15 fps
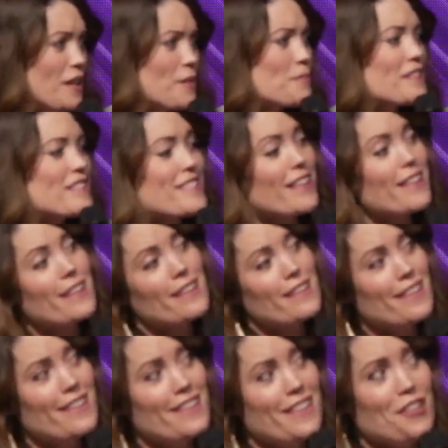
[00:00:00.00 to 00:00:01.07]
But it's like,
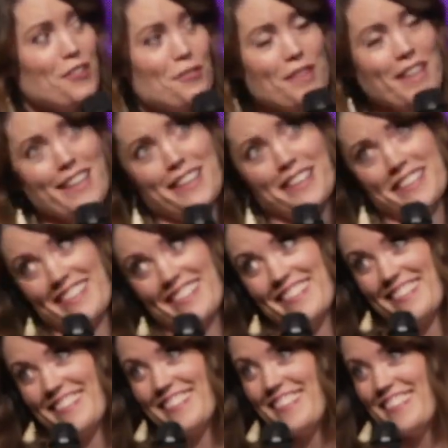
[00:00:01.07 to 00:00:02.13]
okay, God.
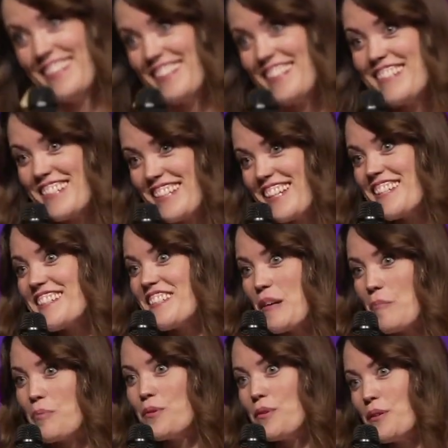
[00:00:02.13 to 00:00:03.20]
She'd gone to
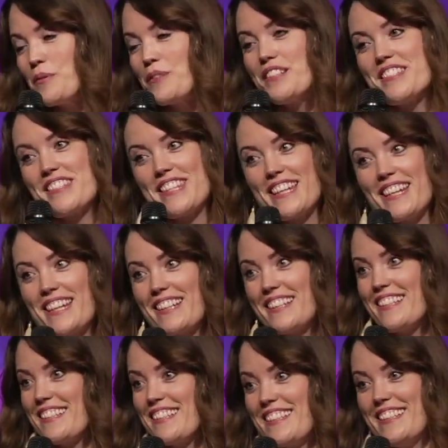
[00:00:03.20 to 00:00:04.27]
that point where it's like,
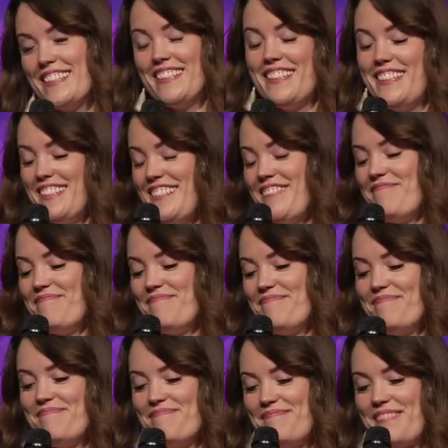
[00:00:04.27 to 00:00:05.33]

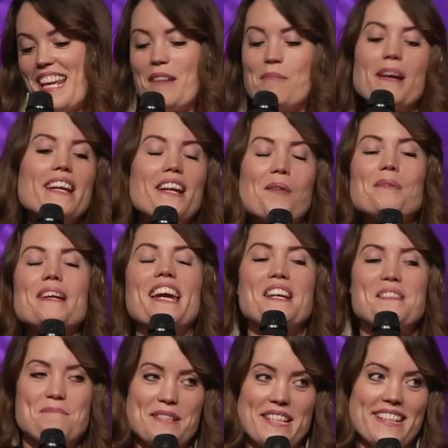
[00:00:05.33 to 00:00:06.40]
it may not be
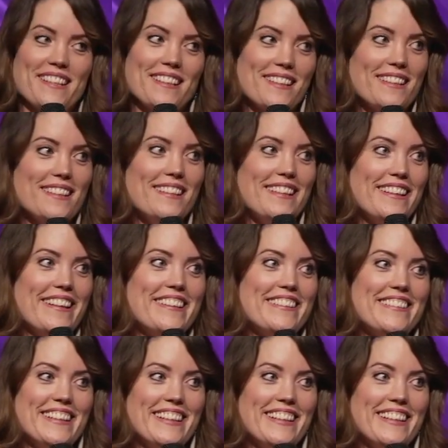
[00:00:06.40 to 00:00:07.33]
happening, you know?